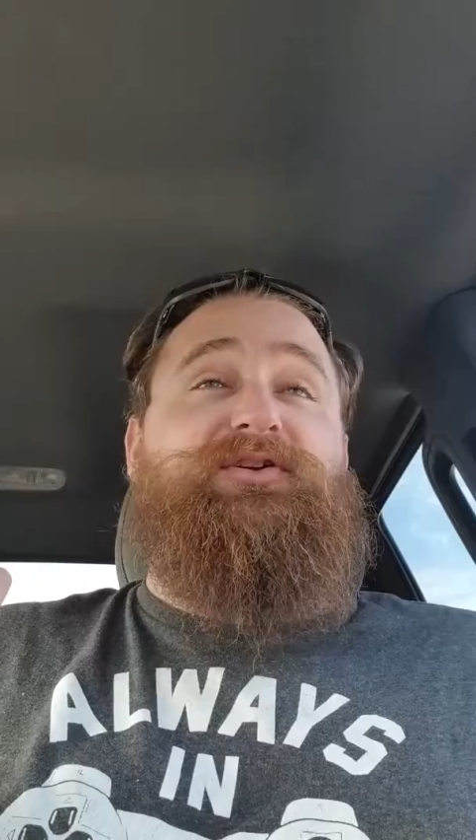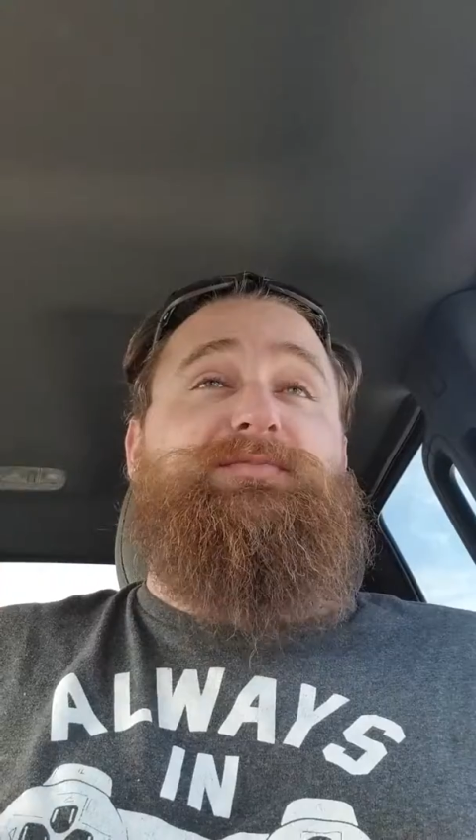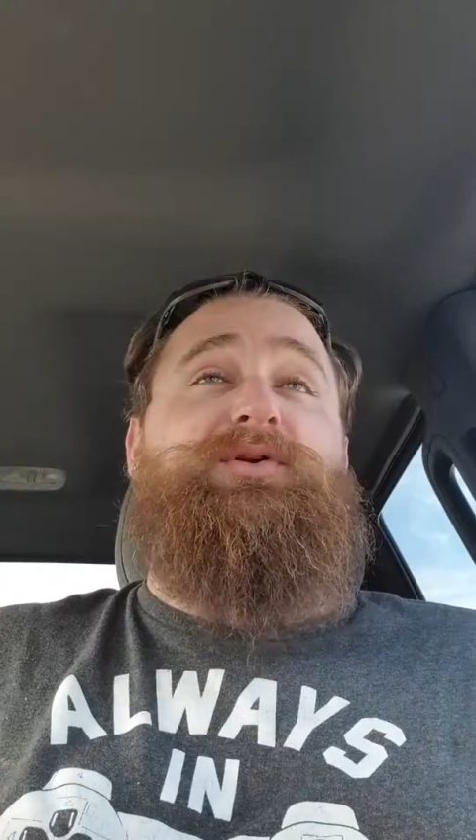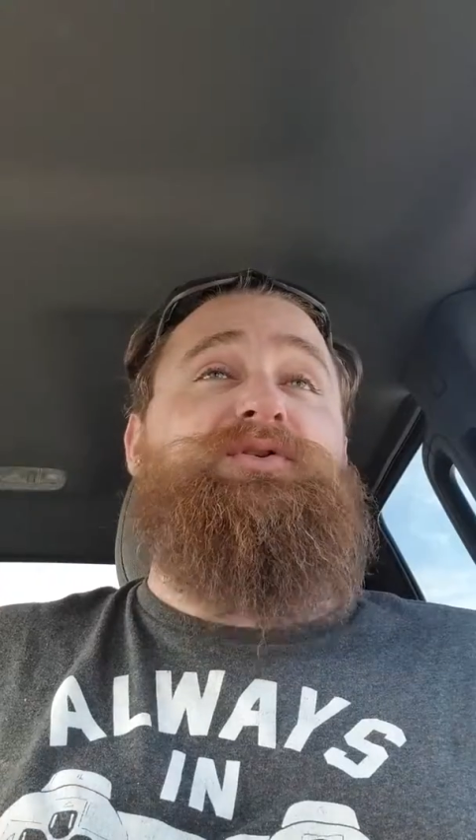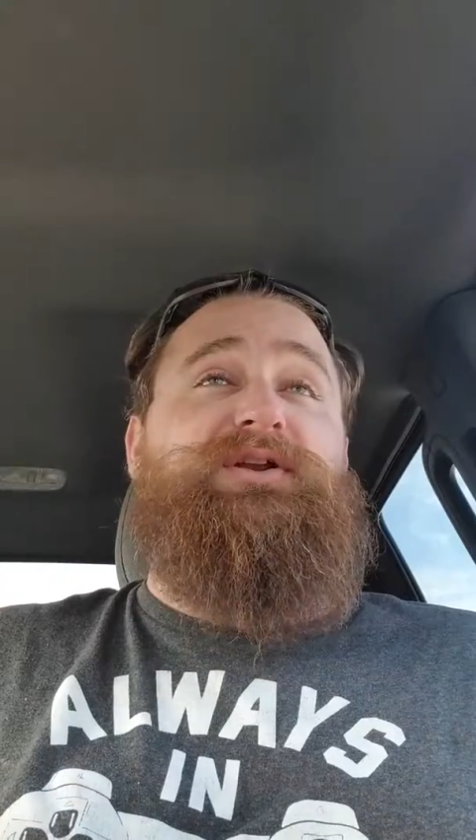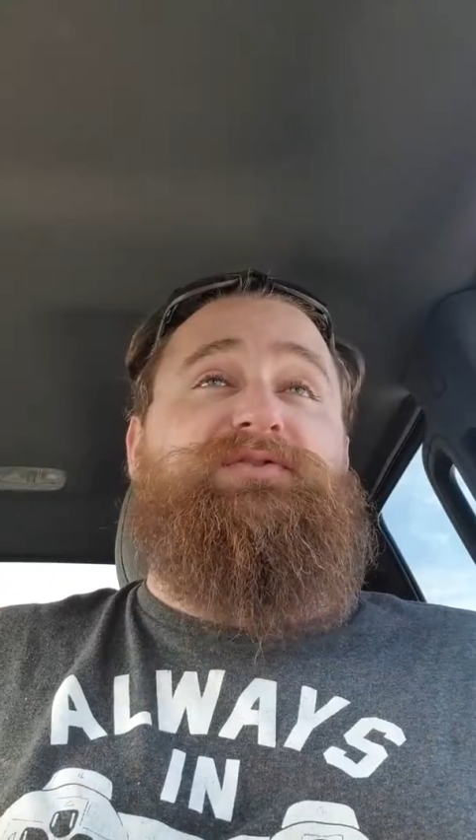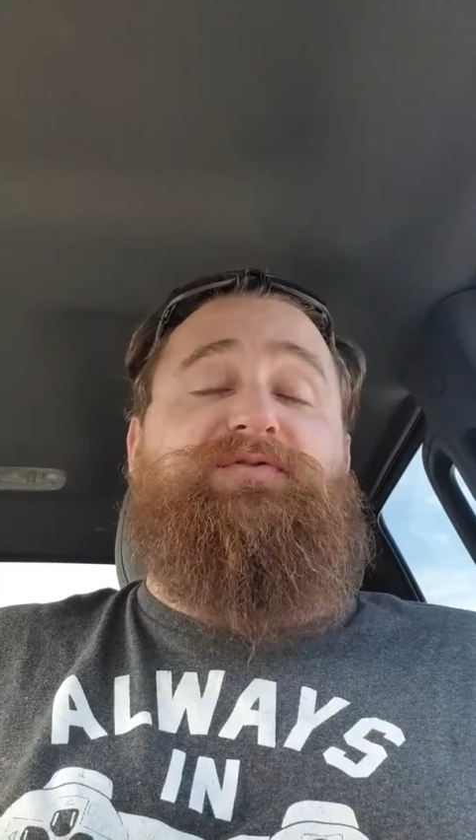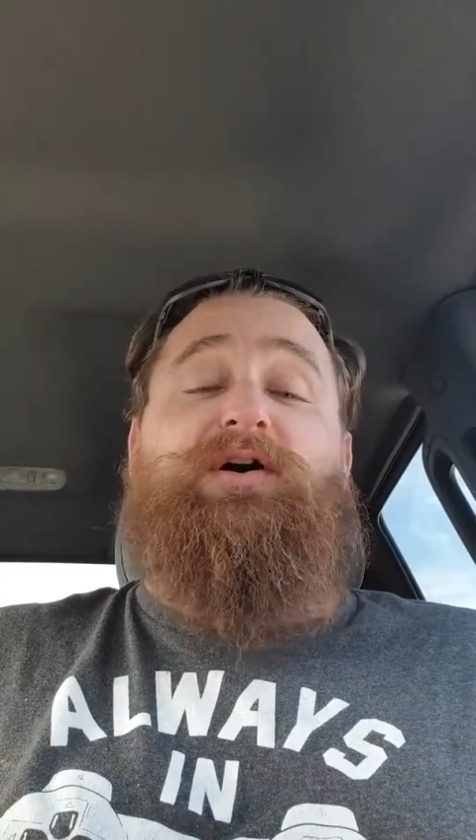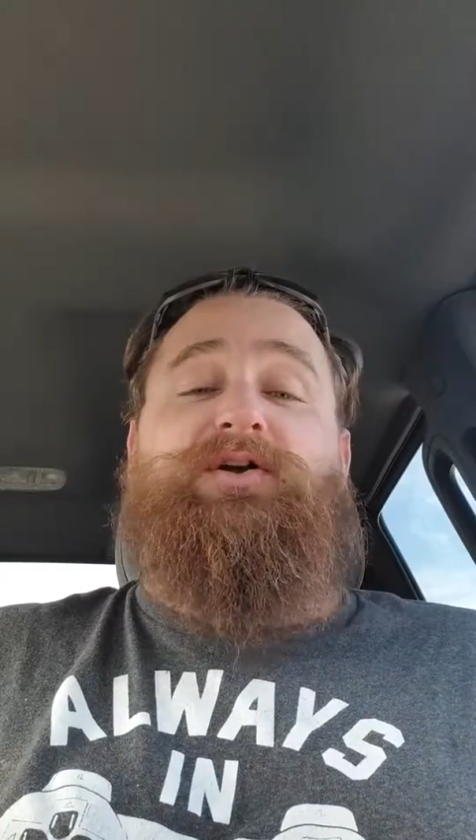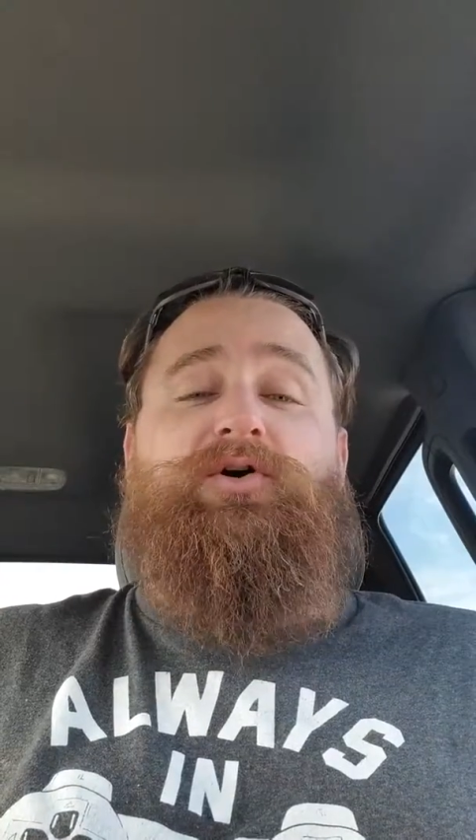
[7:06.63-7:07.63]
community is
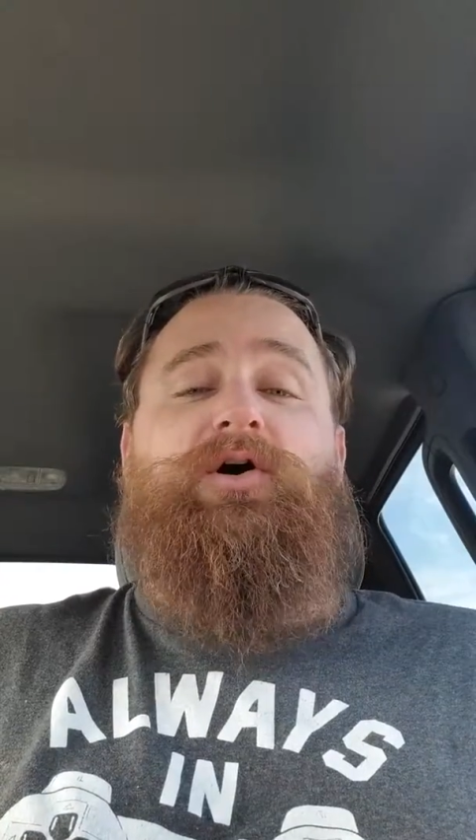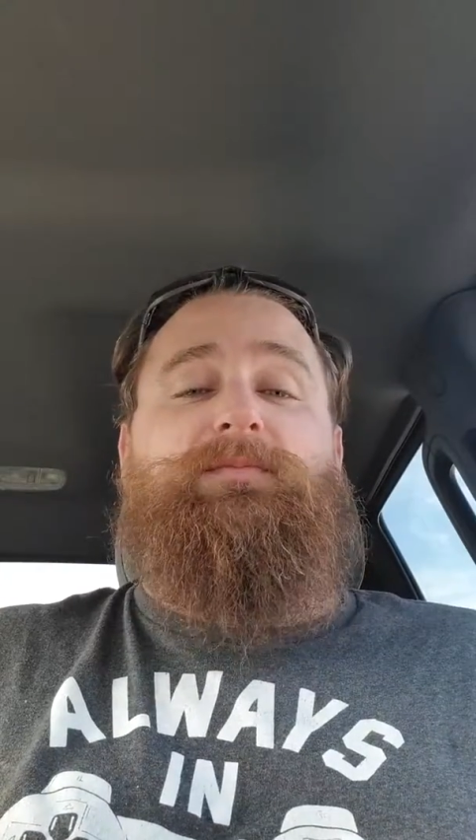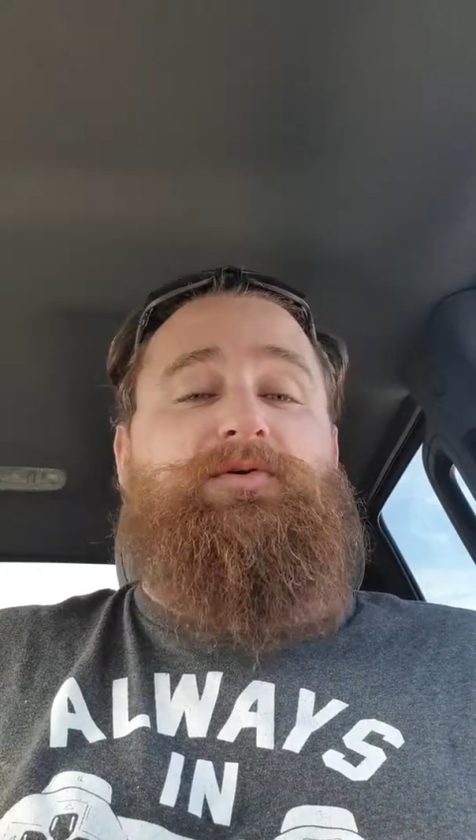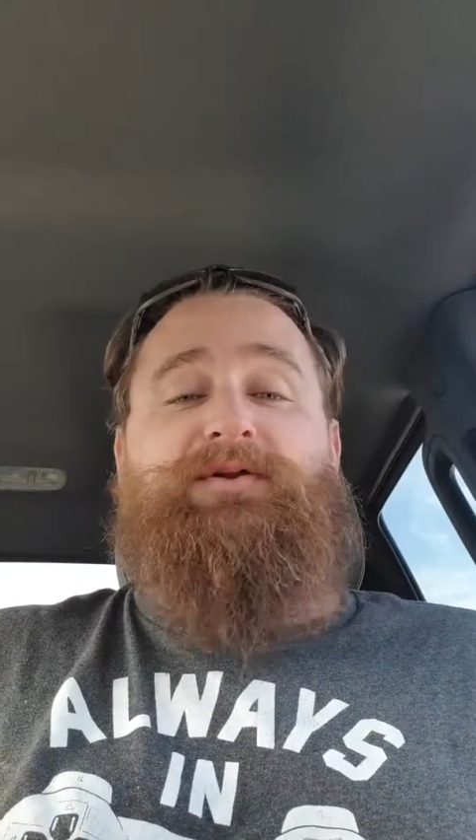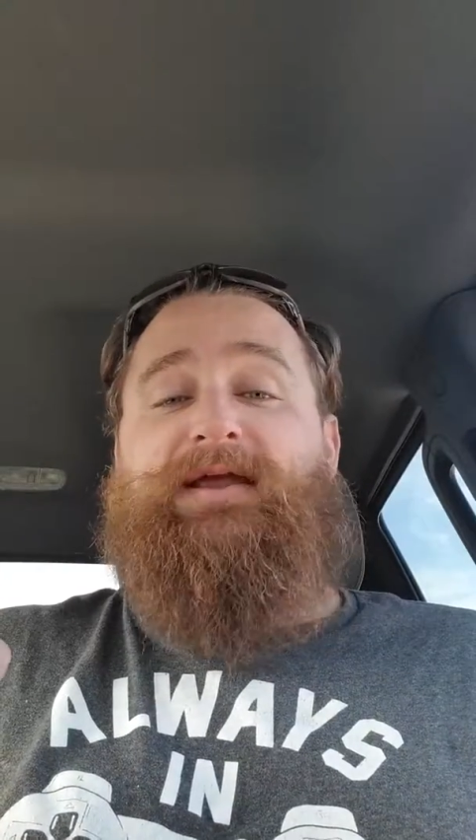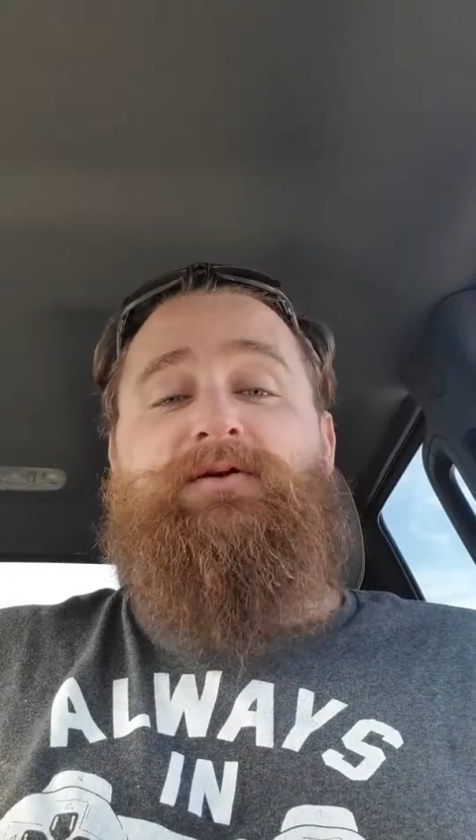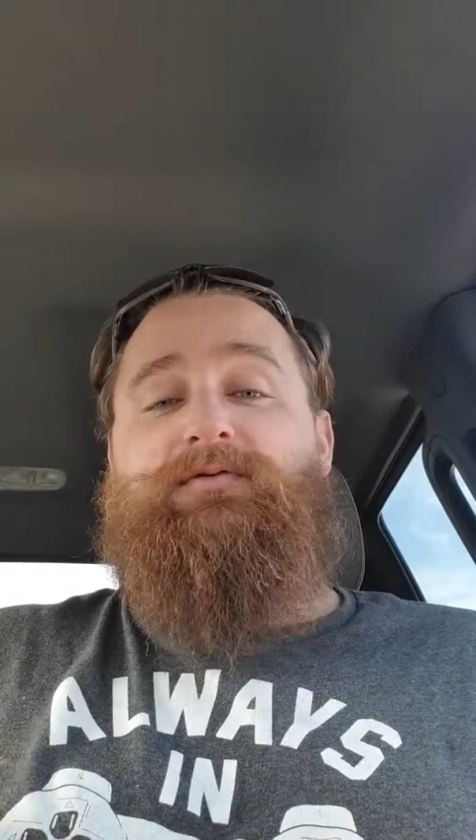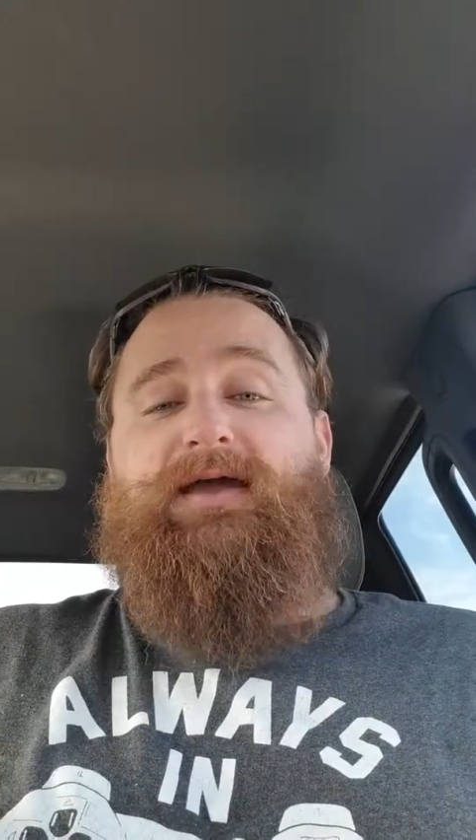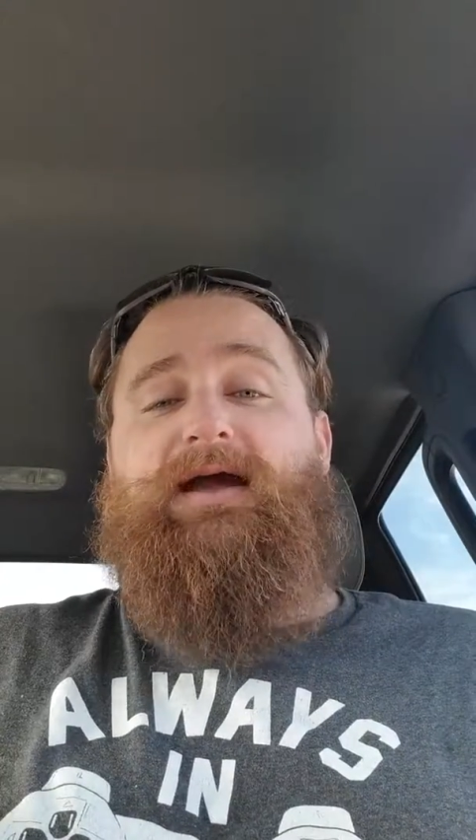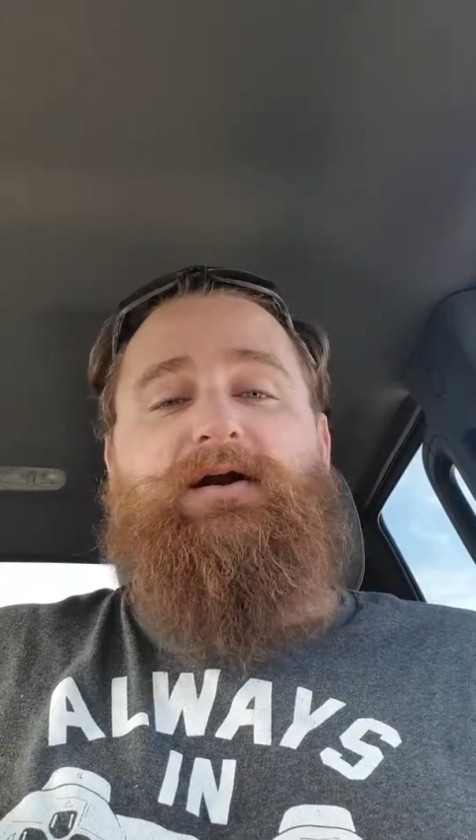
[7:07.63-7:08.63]
fucking horrible and they
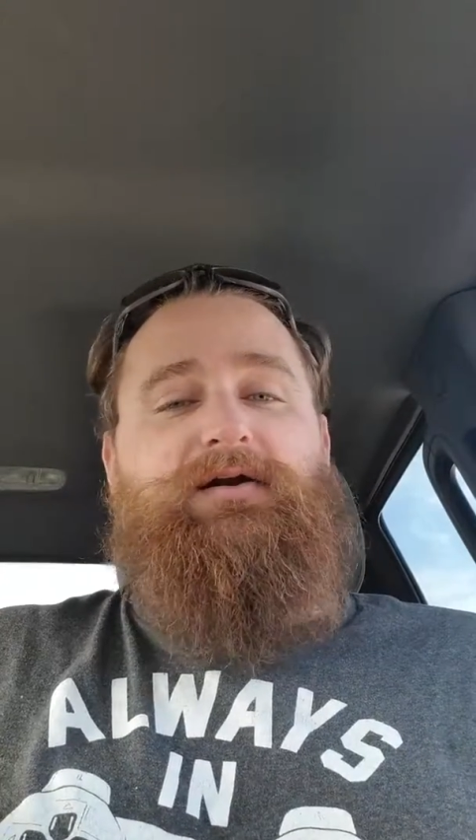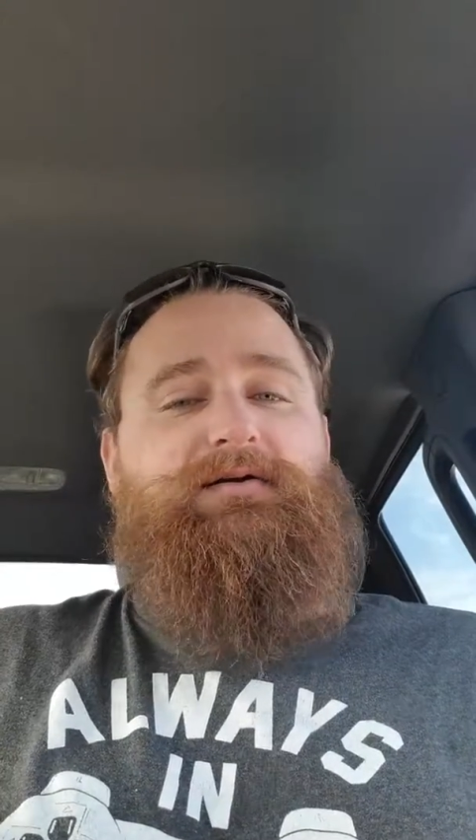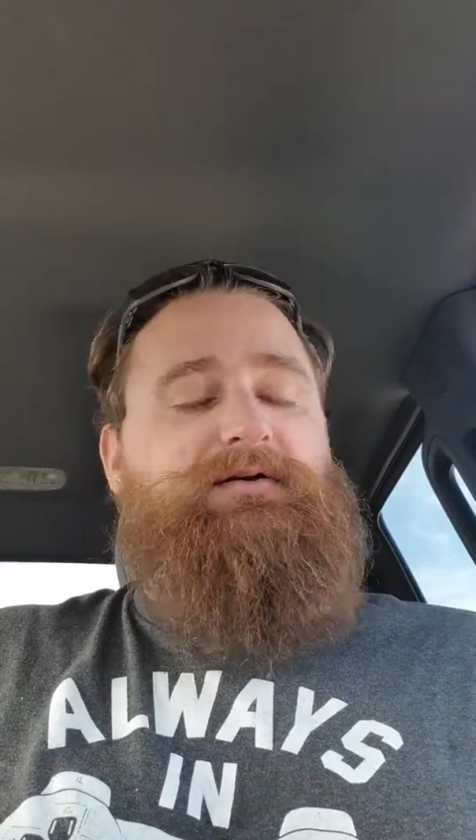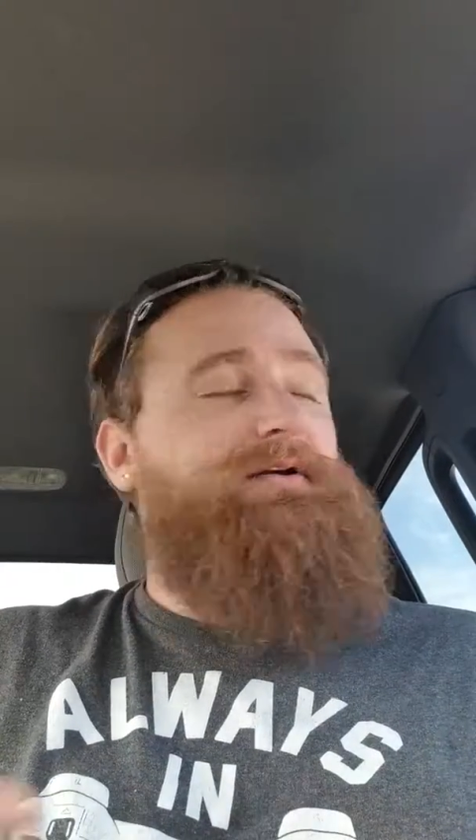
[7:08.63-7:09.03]
don't care.